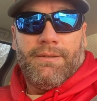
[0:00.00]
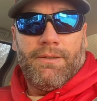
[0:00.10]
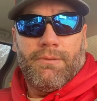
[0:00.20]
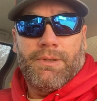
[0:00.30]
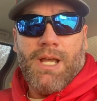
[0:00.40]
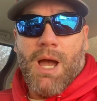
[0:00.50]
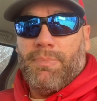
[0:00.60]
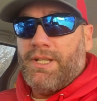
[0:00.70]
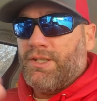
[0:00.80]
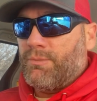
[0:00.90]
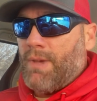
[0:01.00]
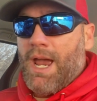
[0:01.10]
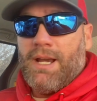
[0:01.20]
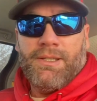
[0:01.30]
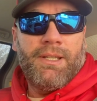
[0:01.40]
there was competition
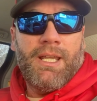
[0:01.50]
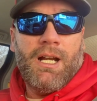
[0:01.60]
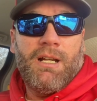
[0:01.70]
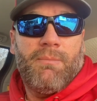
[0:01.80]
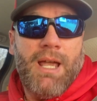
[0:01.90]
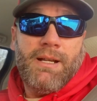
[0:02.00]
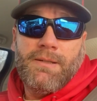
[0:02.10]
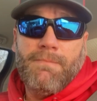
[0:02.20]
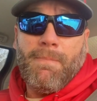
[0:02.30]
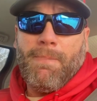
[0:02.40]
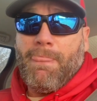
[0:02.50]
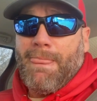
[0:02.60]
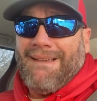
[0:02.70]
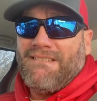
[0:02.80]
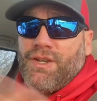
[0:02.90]
mags and then carry mags.
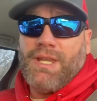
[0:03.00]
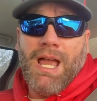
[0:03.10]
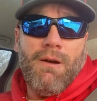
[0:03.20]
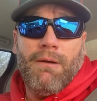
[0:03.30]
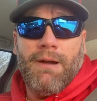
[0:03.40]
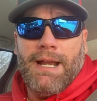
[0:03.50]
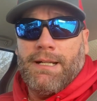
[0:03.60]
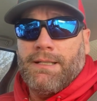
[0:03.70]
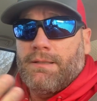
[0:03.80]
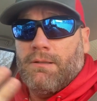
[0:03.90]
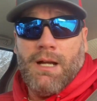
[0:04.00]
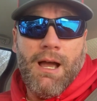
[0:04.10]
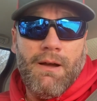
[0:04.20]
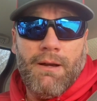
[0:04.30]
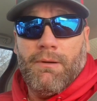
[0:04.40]
That's just how I ran it, or
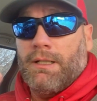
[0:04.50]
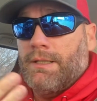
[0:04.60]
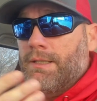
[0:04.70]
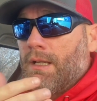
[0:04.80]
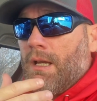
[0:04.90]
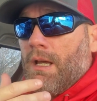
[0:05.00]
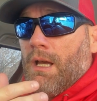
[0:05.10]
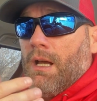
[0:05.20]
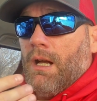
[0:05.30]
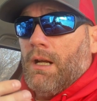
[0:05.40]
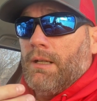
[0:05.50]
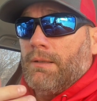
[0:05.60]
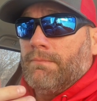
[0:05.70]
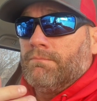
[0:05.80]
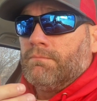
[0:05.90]
how I run it.
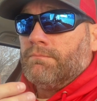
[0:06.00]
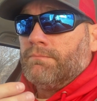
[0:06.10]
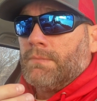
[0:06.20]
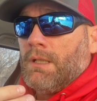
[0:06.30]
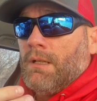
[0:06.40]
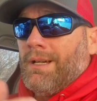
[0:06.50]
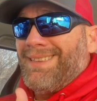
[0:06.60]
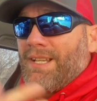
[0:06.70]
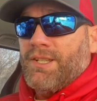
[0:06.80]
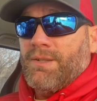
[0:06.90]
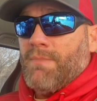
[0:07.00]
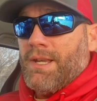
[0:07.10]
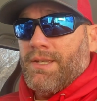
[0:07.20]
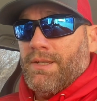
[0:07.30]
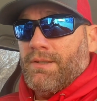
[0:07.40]
And that's just my
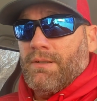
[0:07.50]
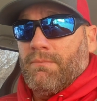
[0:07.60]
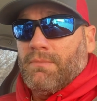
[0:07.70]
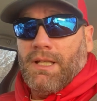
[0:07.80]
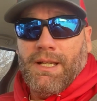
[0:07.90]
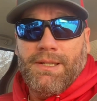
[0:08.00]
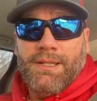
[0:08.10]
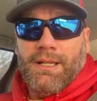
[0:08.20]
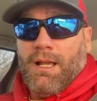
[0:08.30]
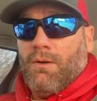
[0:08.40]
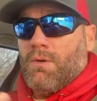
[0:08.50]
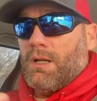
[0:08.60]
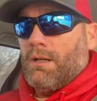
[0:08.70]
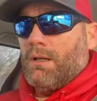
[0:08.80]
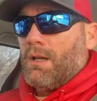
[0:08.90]
system. Like I said, I don't
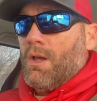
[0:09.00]
want to